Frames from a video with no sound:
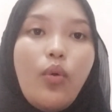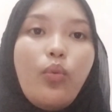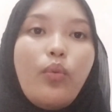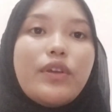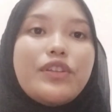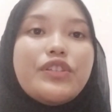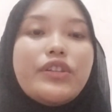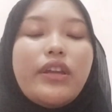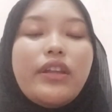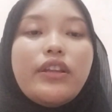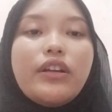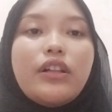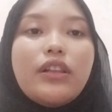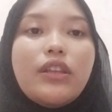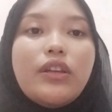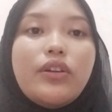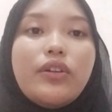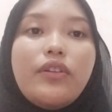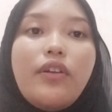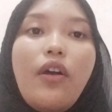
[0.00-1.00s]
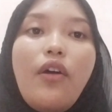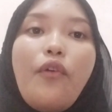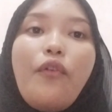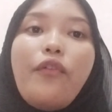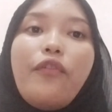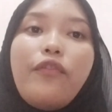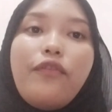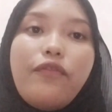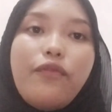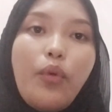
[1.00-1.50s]
which include
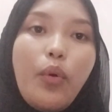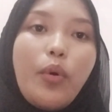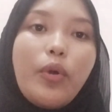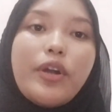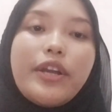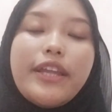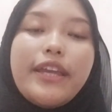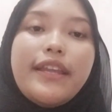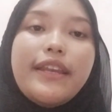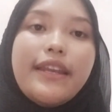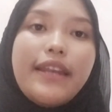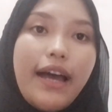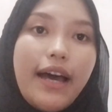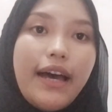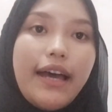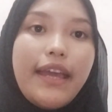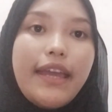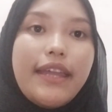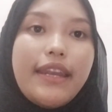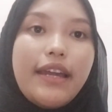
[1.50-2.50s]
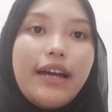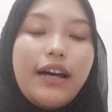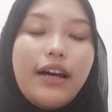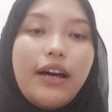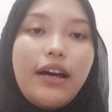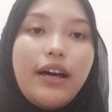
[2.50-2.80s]
49